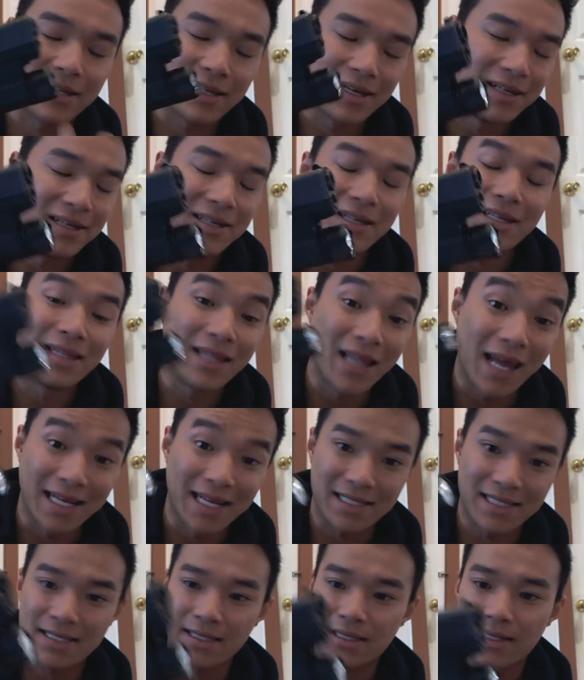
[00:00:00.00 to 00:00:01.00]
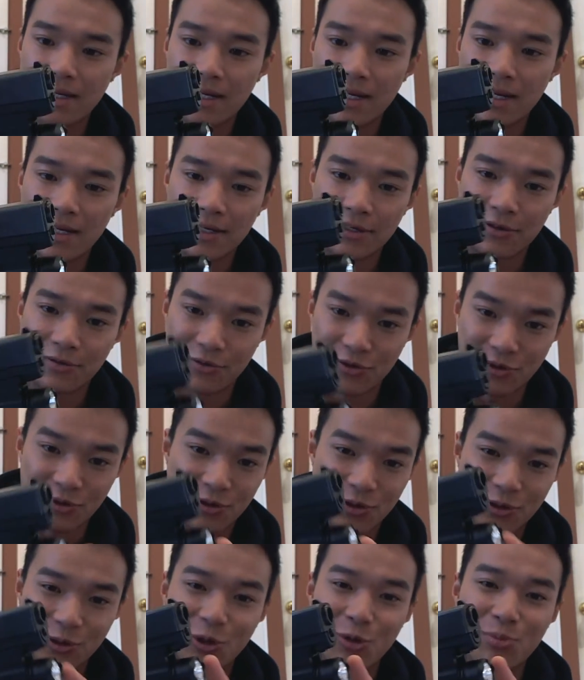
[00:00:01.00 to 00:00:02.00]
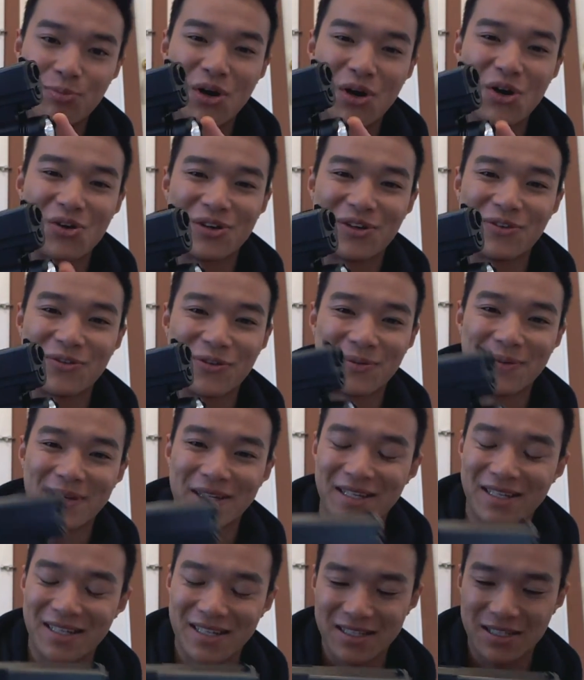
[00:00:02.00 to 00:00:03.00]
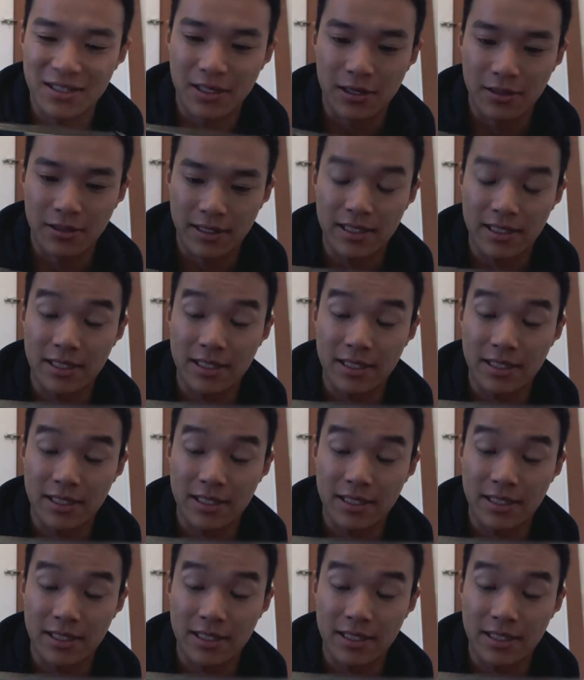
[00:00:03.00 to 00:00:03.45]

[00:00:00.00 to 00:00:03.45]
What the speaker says: not gun, lights. They're a little bulky for me. So